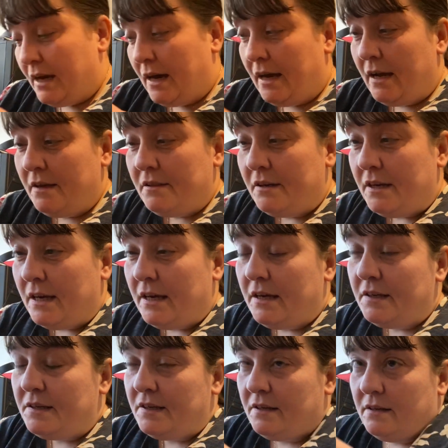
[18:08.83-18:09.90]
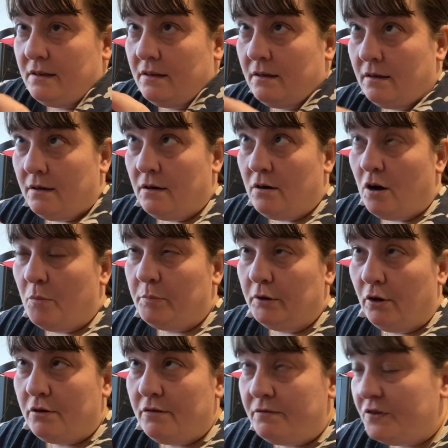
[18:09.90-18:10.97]
either need a
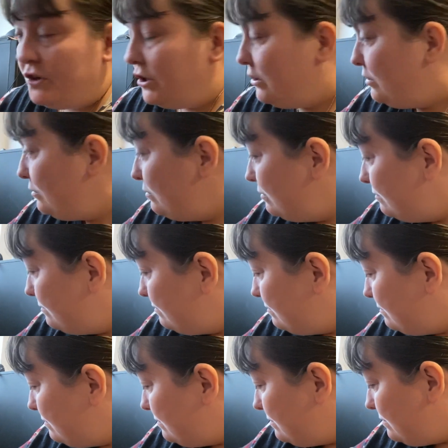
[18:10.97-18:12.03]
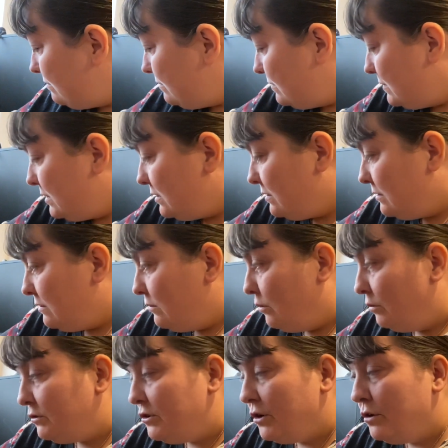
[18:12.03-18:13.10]
block of 2
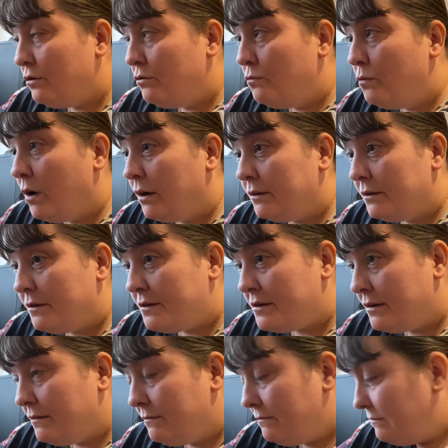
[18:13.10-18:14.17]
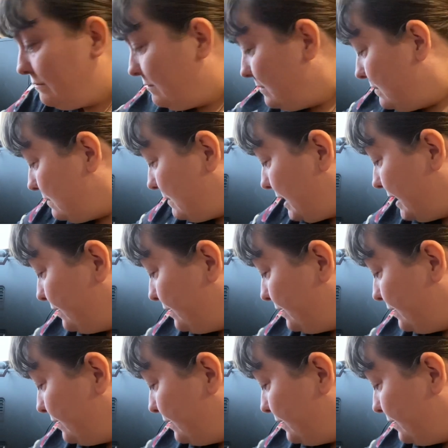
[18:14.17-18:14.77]
or 2 1s in